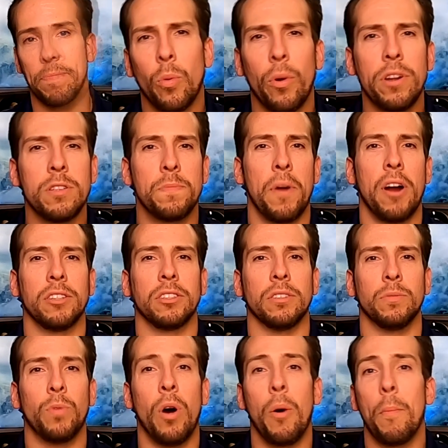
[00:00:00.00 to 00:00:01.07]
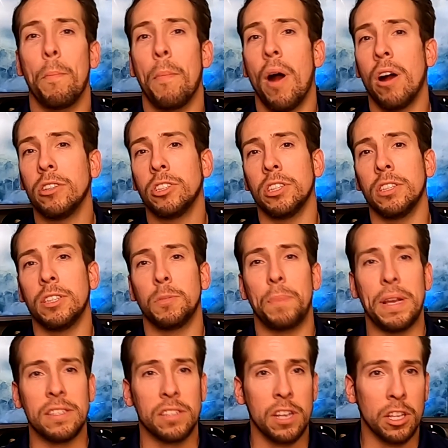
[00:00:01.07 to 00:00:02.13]
So what is margin? Well, margin is
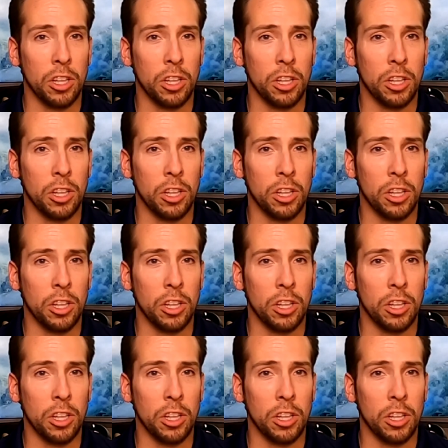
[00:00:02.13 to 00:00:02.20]
basically